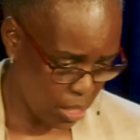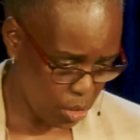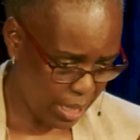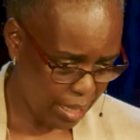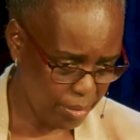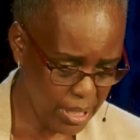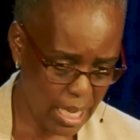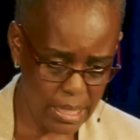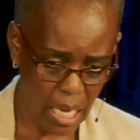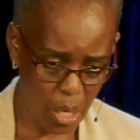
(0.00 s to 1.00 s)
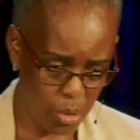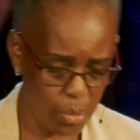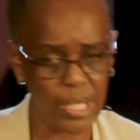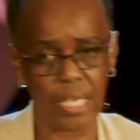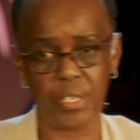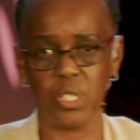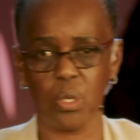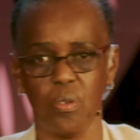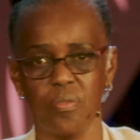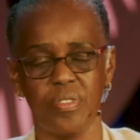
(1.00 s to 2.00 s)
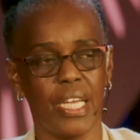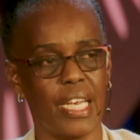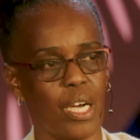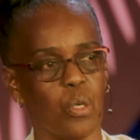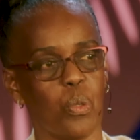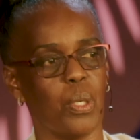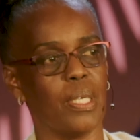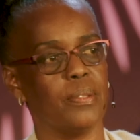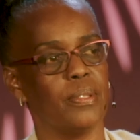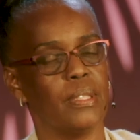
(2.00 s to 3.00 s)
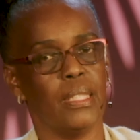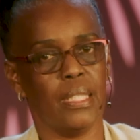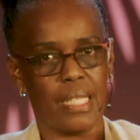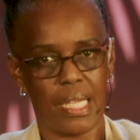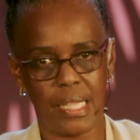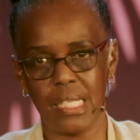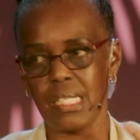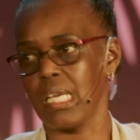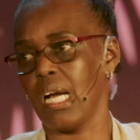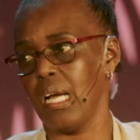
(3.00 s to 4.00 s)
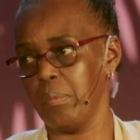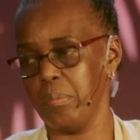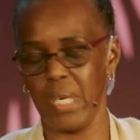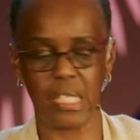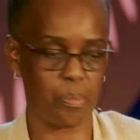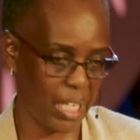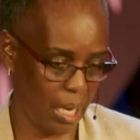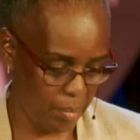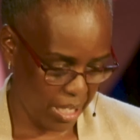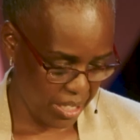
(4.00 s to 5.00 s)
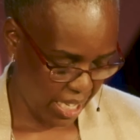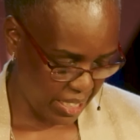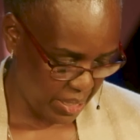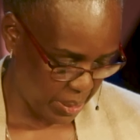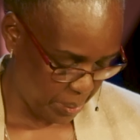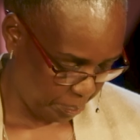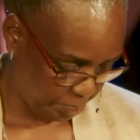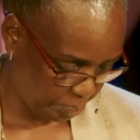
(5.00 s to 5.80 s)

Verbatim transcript: So I left that house with a resolve and a goal that this car must become a reality.